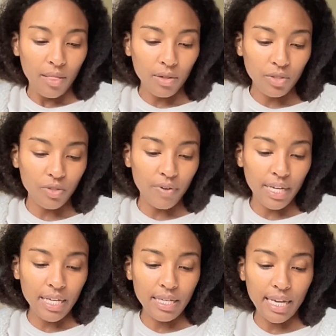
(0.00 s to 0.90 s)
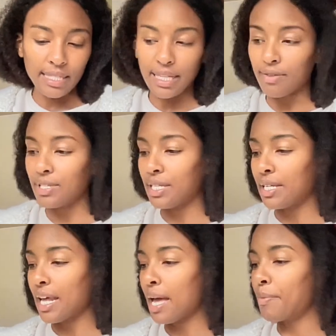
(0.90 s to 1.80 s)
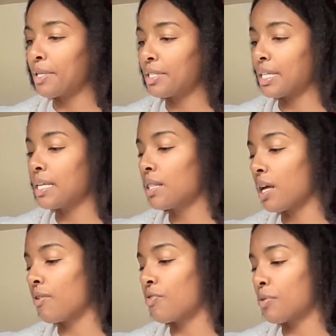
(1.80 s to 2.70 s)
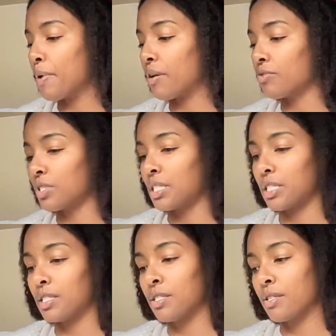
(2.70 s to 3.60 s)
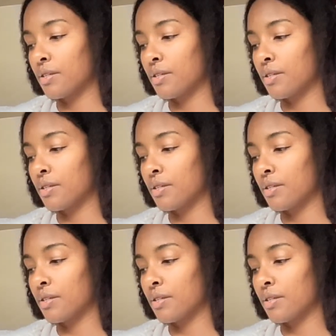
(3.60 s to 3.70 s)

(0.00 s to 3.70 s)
Learn to recognize outdated habits. In love with boundaries.